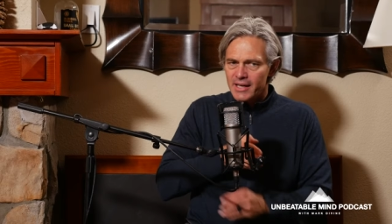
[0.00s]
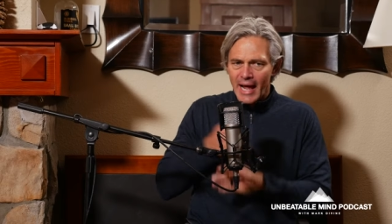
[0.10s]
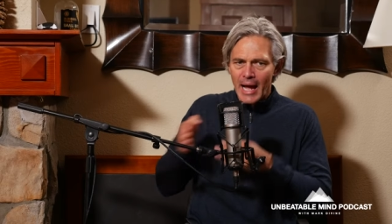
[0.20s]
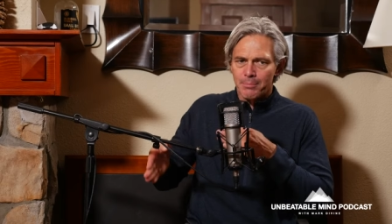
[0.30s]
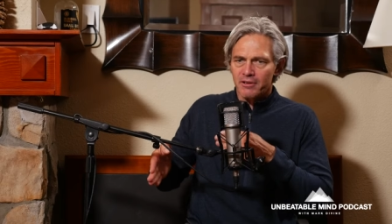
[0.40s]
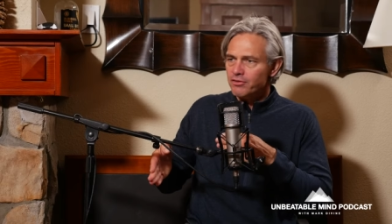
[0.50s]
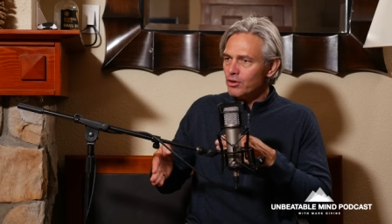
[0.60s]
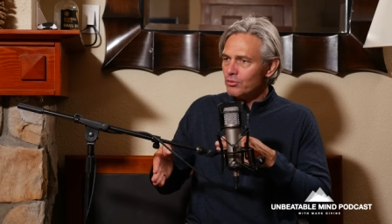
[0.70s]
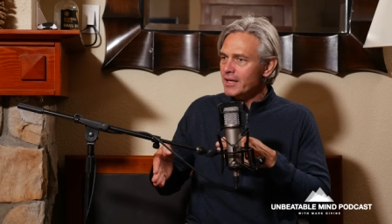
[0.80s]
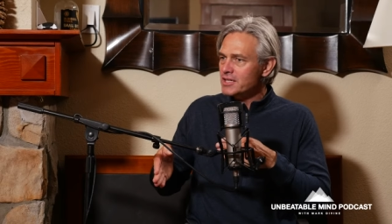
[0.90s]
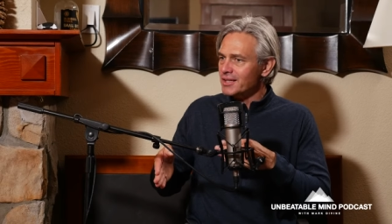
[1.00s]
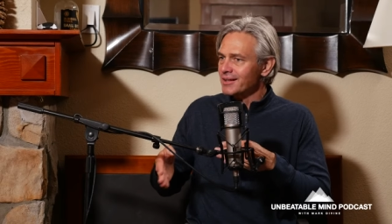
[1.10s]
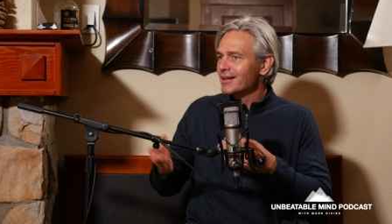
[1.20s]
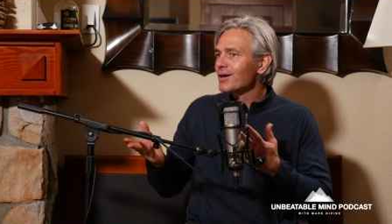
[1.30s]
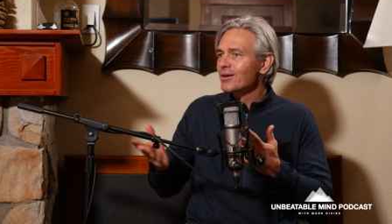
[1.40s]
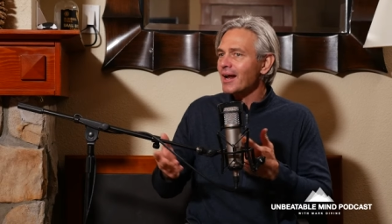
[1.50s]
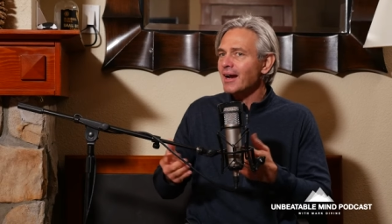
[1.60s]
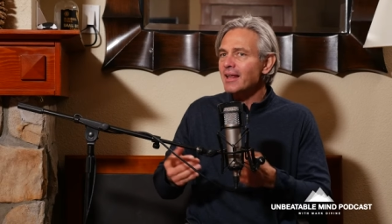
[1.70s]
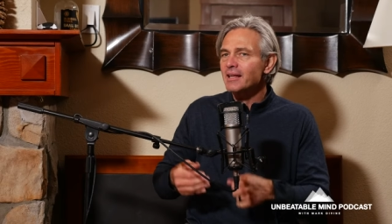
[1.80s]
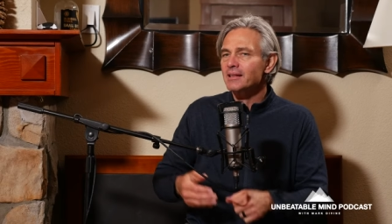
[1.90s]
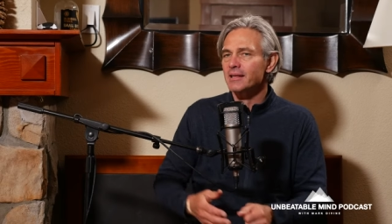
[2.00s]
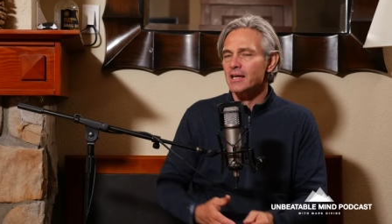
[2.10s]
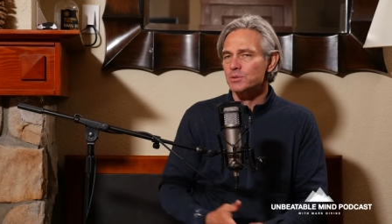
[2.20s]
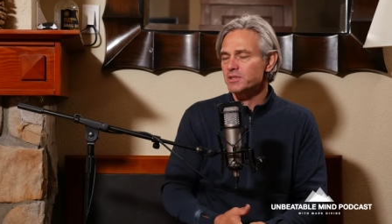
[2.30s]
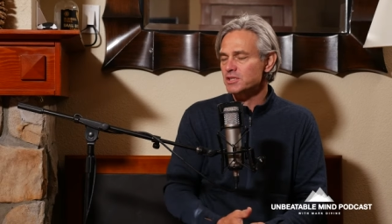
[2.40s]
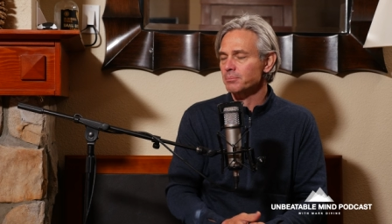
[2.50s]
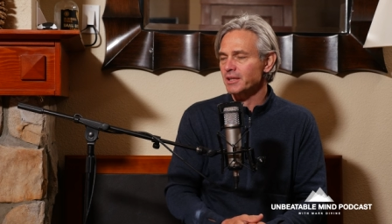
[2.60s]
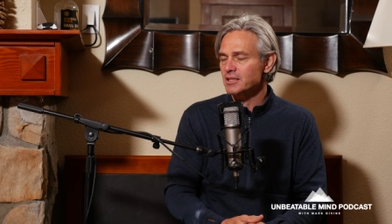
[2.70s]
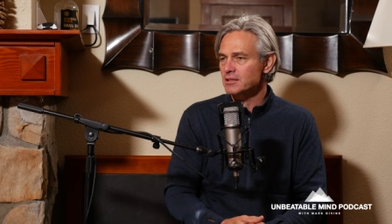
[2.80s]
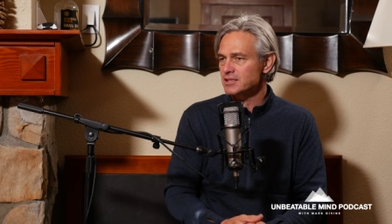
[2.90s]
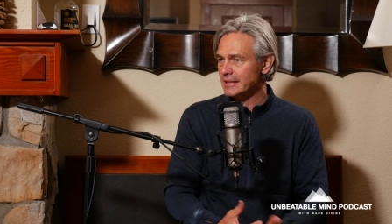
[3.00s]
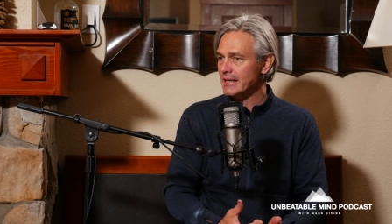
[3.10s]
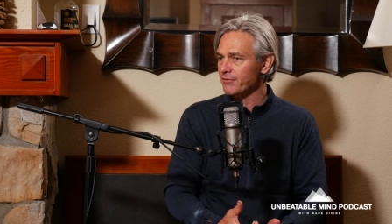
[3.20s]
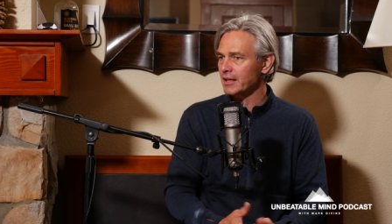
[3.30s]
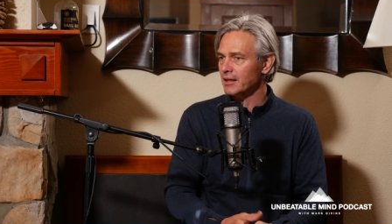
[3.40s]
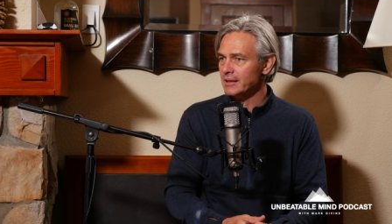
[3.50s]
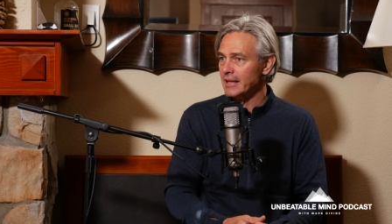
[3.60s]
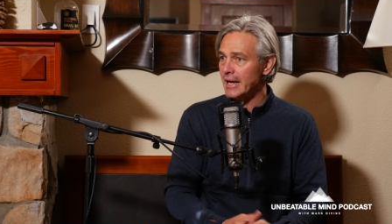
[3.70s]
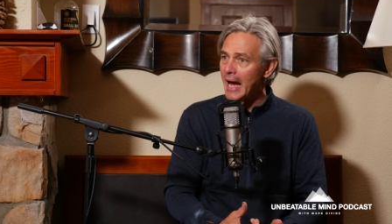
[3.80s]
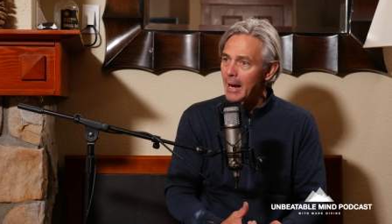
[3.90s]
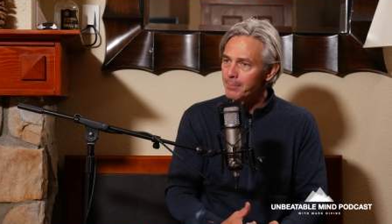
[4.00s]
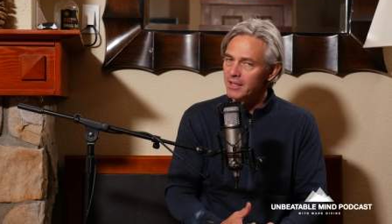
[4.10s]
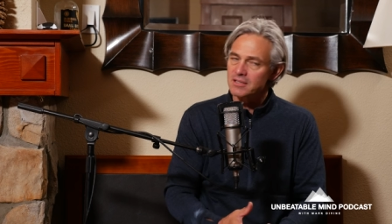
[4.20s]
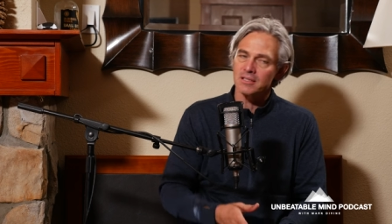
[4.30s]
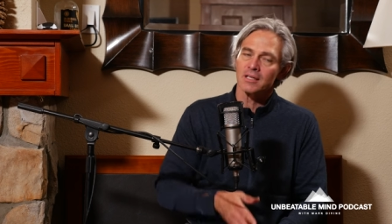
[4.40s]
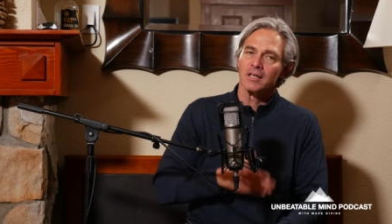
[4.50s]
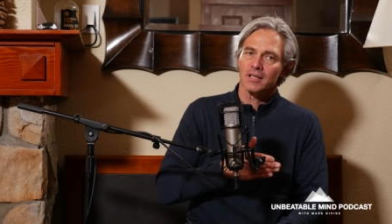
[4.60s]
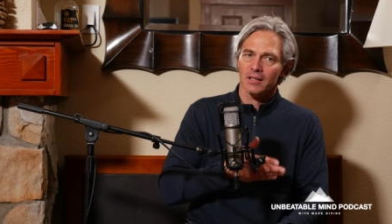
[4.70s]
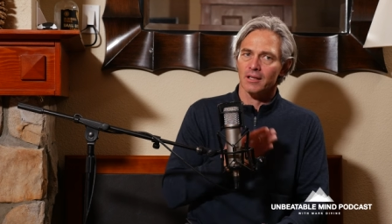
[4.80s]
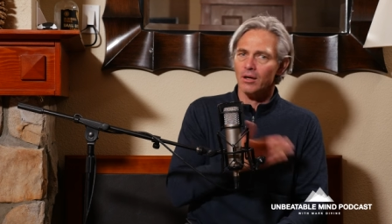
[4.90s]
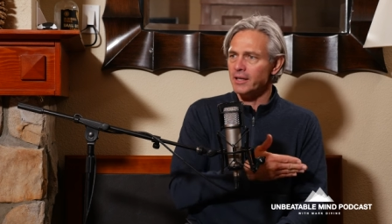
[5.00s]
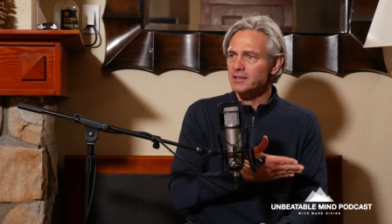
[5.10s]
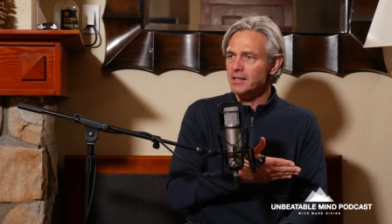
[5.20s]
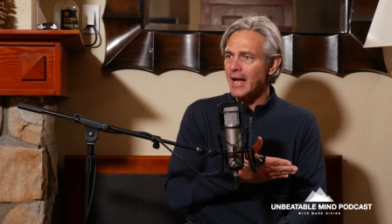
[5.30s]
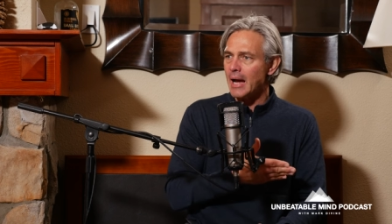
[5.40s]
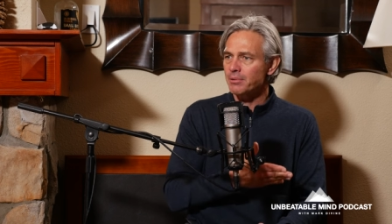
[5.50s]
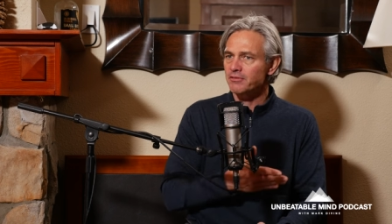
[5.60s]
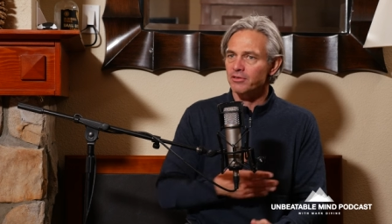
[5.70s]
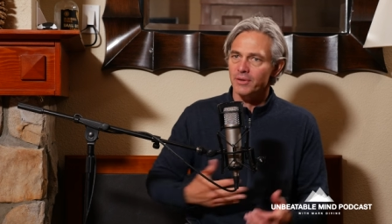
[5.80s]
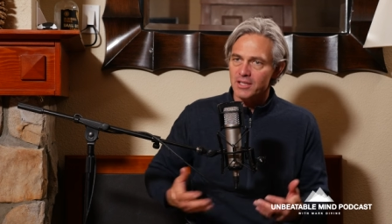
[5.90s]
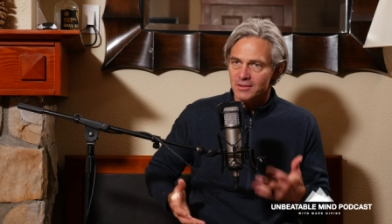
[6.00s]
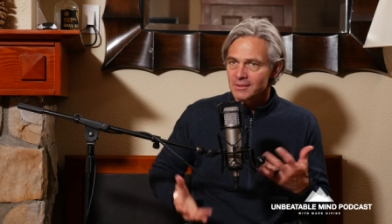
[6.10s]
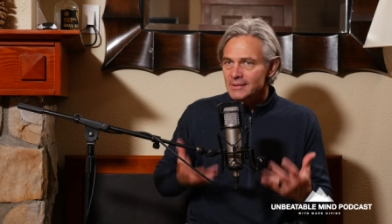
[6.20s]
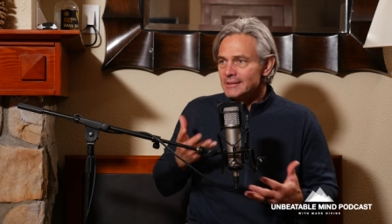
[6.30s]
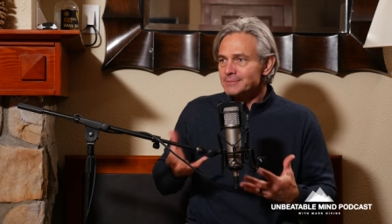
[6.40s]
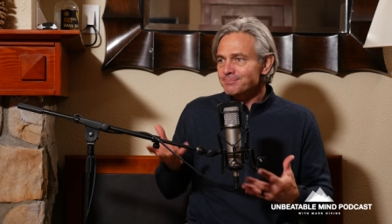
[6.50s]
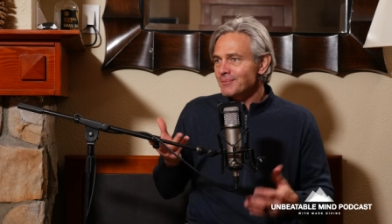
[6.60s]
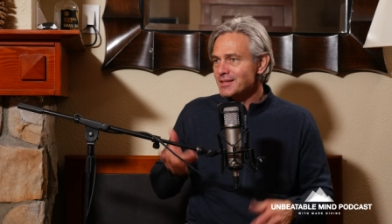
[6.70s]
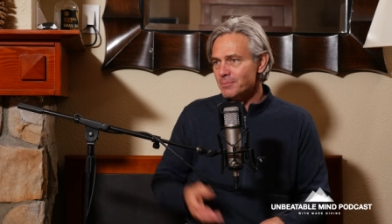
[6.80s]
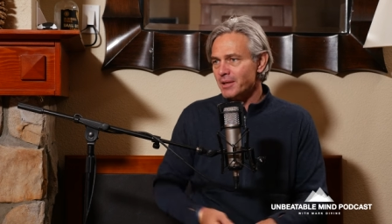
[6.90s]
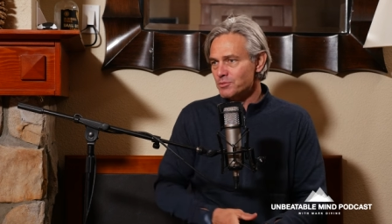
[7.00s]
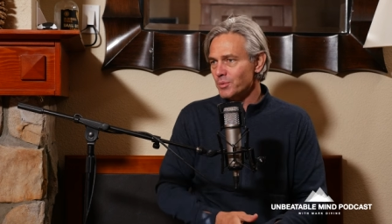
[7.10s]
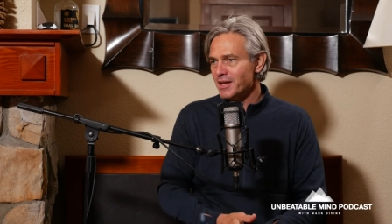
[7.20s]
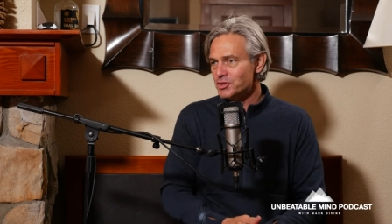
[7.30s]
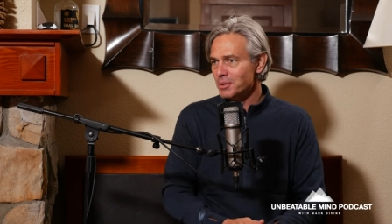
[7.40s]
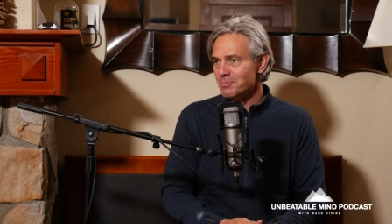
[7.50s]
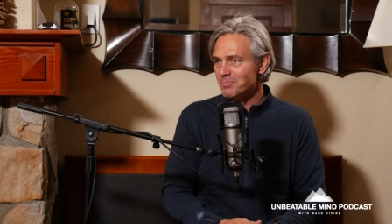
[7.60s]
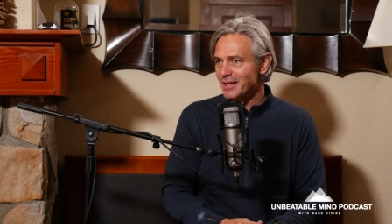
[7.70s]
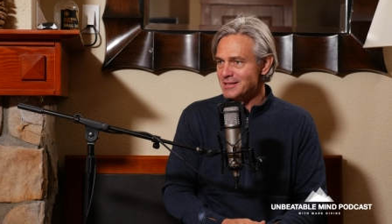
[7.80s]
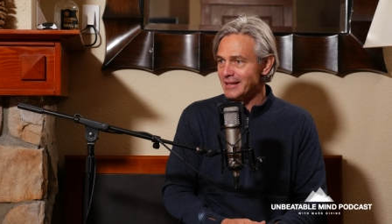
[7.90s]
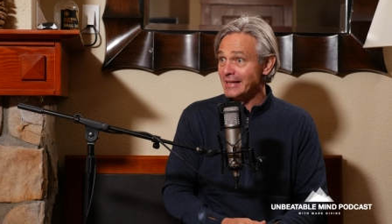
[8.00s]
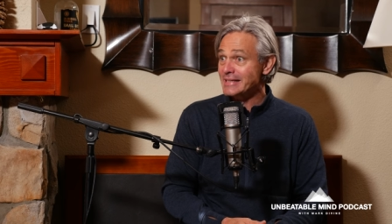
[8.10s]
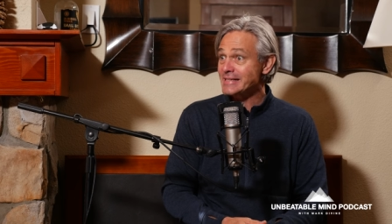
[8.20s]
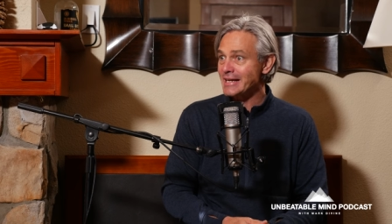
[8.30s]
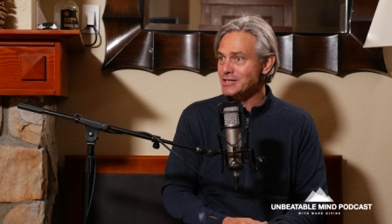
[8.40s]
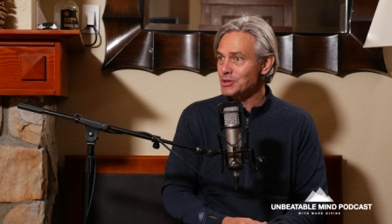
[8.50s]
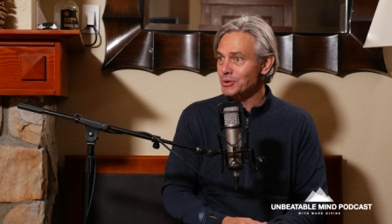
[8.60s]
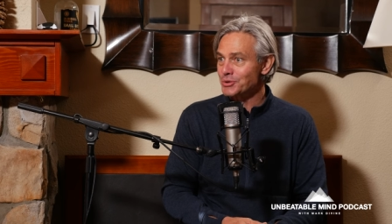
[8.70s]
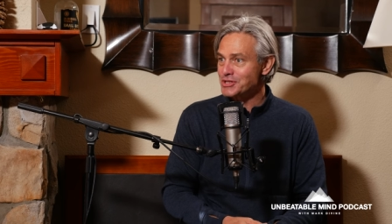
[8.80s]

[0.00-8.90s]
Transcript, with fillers: it's, it happen for a reason? You know, and, and I think that that's when something significant like that happens. You're like, okay, did it happen for a reason? sometimes we as human beings, I think, dig too